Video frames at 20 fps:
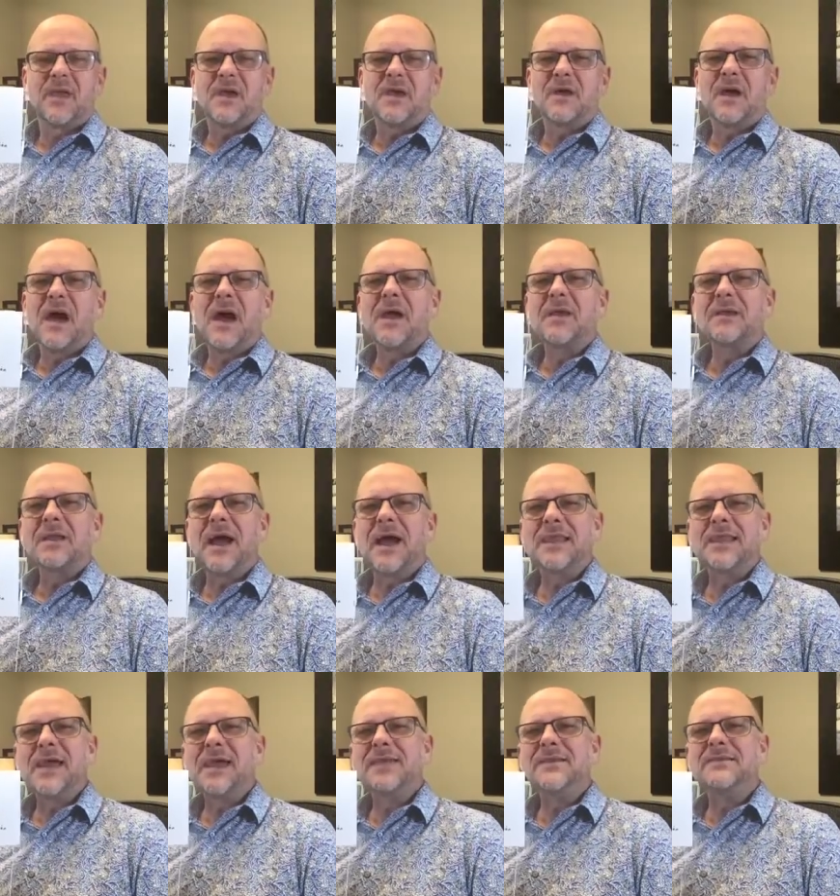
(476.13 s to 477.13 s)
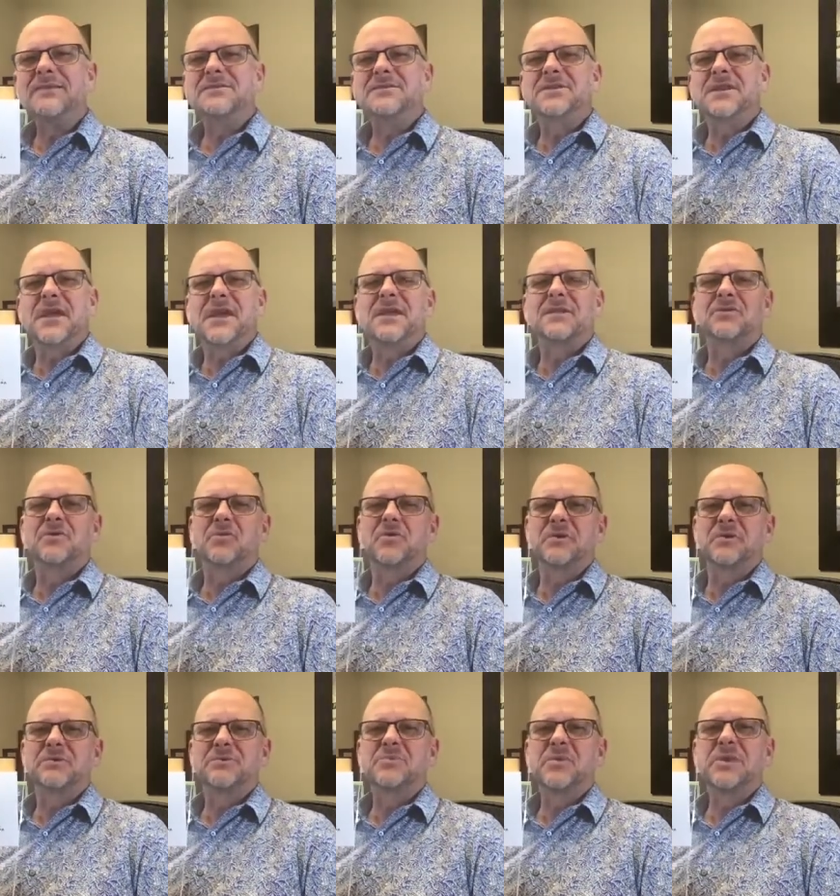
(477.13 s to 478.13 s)
I like these categories
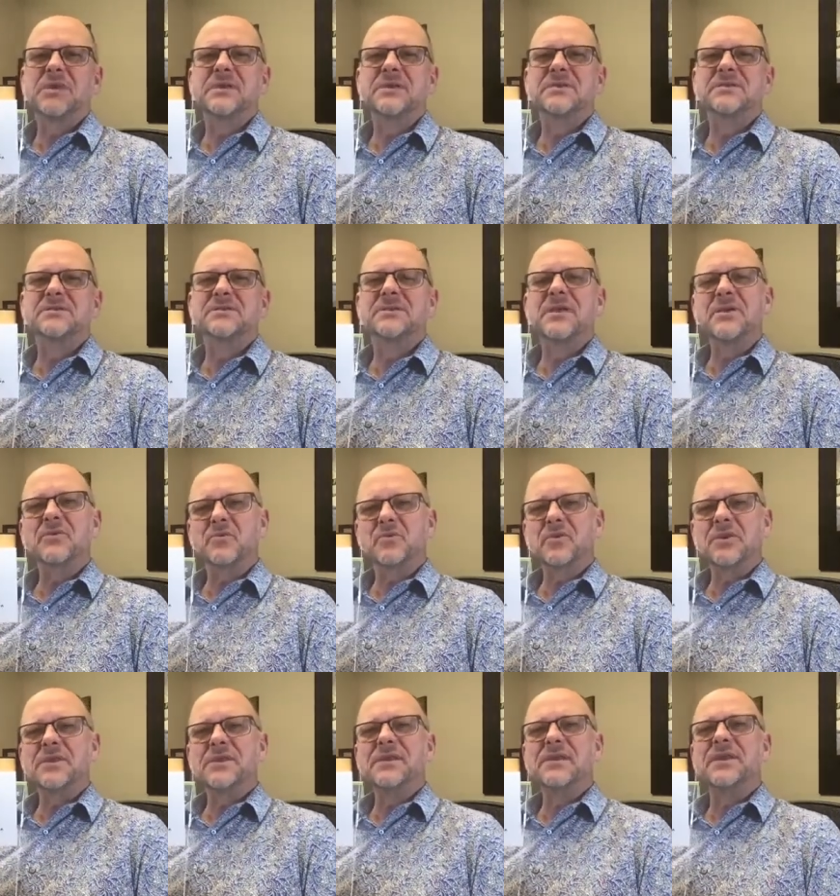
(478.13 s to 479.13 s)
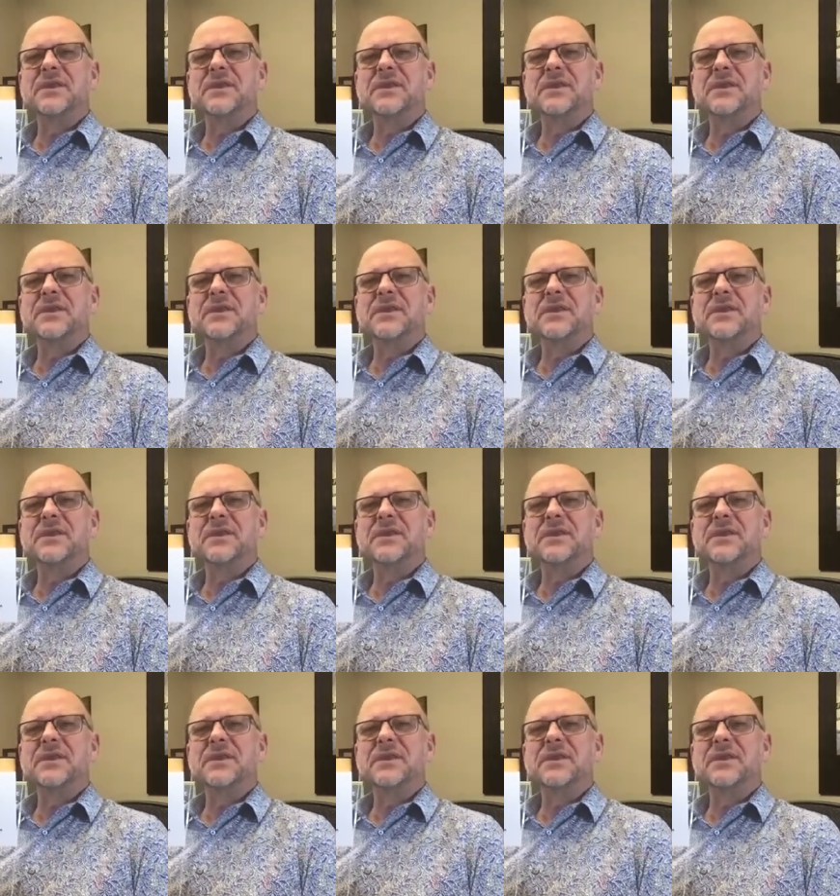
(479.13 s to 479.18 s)
because they really can